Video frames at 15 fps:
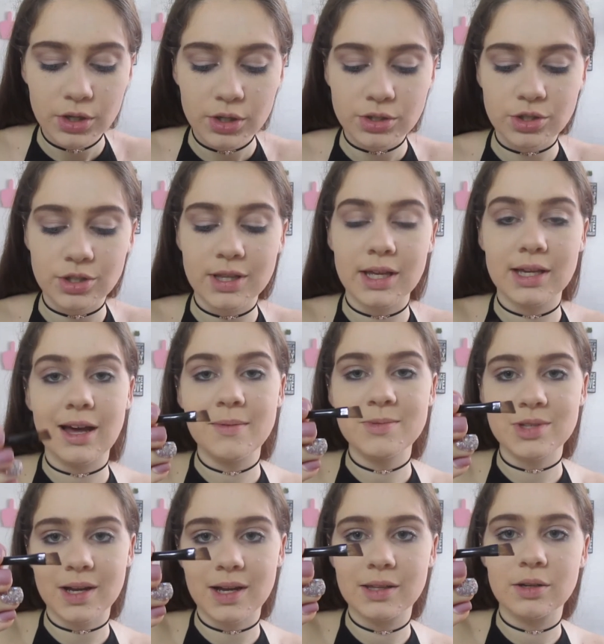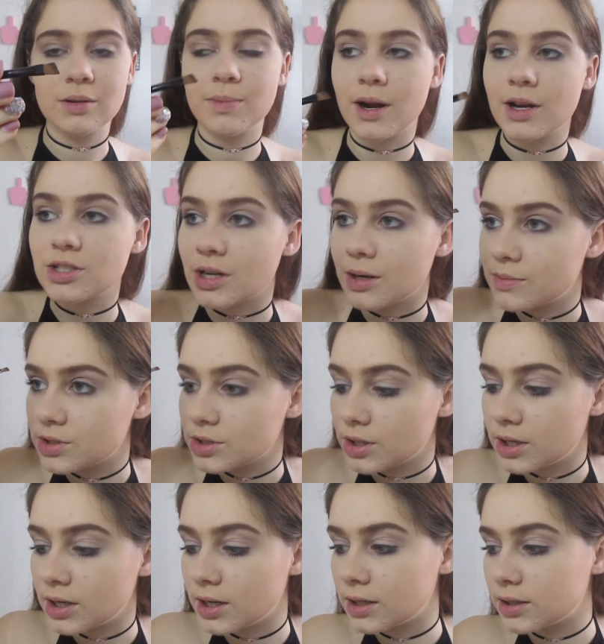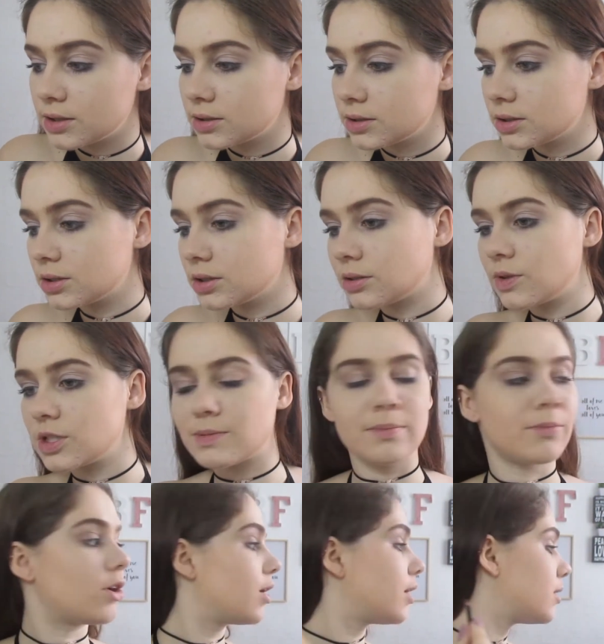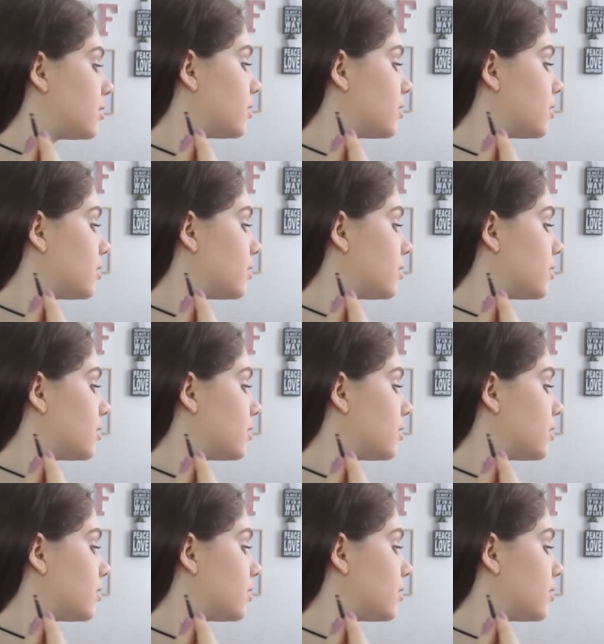So it comes like a little brush. I'm just gonna, oh, where's my mirror?